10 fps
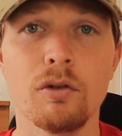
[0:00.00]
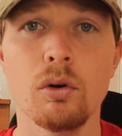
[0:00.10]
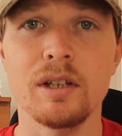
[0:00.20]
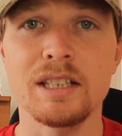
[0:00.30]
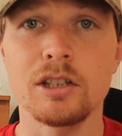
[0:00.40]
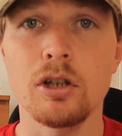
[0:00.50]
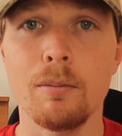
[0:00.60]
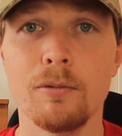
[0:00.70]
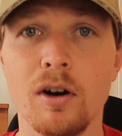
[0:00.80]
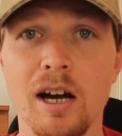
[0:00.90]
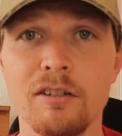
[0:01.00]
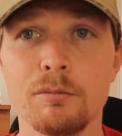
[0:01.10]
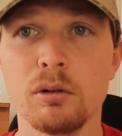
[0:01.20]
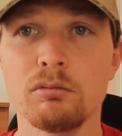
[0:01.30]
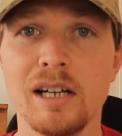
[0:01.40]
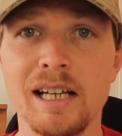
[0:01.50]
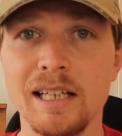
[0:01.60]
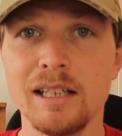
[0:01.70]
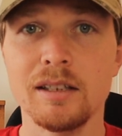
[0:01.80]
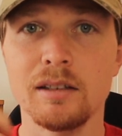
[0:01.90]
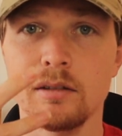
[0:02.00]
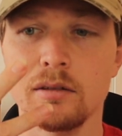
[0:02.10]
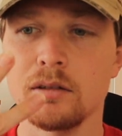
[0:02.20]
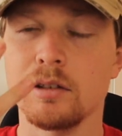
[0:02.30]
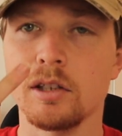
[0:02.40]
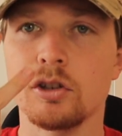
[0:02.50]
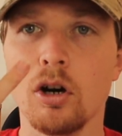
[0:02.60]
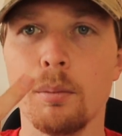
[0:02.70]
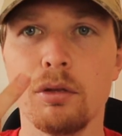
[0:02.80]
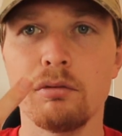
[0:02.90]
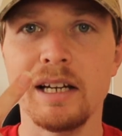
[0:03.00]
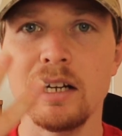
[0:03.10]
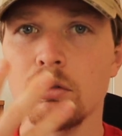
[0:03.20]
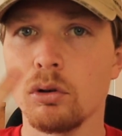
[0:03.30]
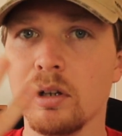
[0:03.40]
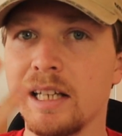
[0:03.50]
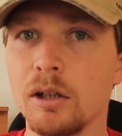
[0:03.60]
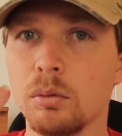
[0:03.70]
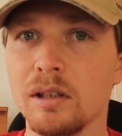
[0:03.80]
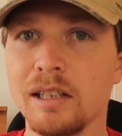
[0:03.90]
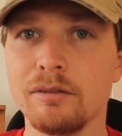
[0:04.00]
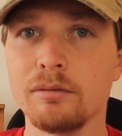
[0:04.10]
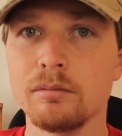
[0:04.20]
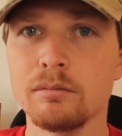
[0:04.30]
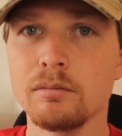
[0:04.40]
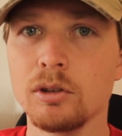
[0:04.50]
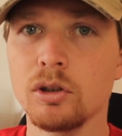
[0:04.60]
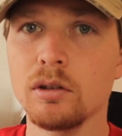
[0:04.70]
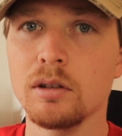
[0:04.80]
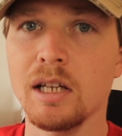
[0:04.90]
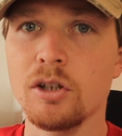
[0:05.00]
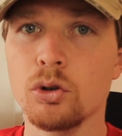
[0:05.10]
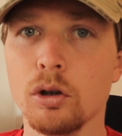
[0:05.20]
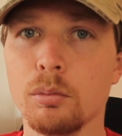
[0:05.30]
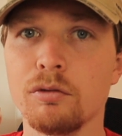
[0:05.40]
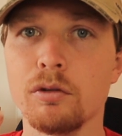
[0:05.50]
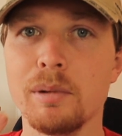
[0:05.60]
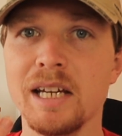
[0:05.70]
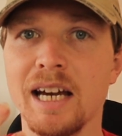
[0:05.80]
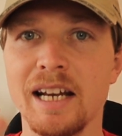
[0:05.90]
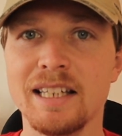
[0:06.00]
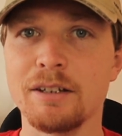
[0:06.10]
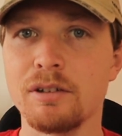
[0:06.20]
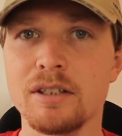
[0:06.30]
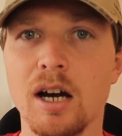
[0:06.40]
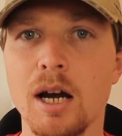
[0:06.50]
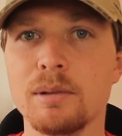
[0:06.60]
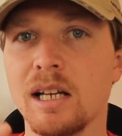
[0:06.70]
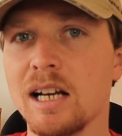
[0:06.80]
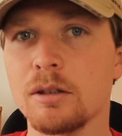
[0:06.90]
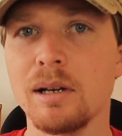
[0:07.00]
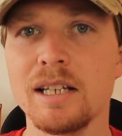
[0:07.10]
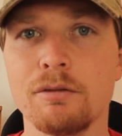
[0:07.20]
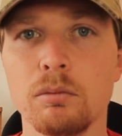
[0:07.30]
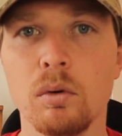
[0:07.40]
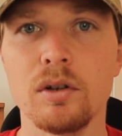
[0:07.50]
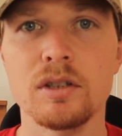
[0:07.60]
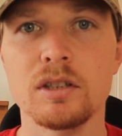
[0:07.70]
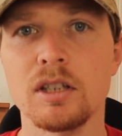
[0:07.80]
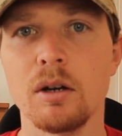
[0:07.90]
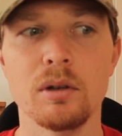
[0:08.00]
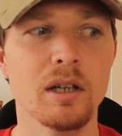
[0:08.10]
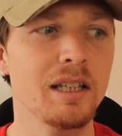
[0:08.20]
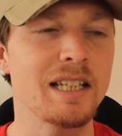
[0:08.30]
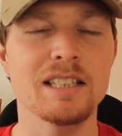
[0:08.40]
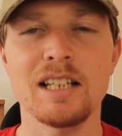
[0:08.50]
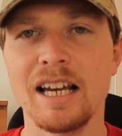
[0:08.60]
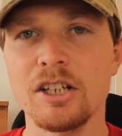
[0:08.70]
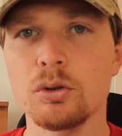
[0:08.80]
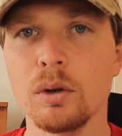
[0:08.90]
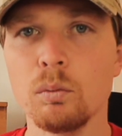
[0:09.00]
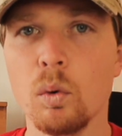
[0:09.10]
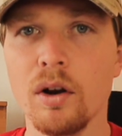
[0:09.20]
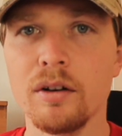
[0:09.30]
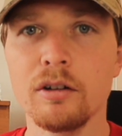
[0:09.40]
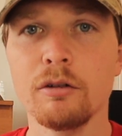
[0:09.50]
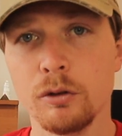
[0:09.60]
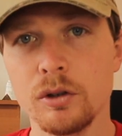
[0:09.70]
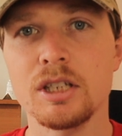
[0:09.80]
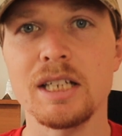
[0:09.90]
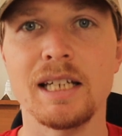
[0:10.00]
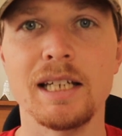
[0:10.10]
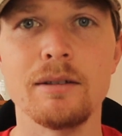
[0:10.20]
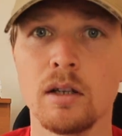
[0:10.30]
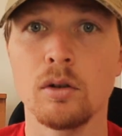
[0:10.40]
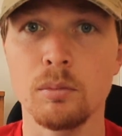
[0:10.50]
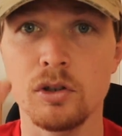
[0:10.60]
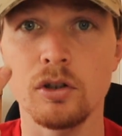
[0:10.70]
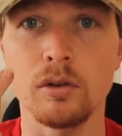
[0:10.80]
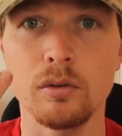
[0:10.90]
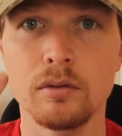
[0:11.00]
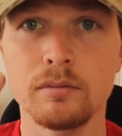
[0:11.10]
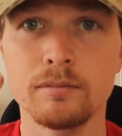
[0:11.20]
I've called this a top 5, but really the top 3 are all equally enjoyable for me, and at different times I like to play different ones. So this is like a joint one, Futoshiki. Number 2,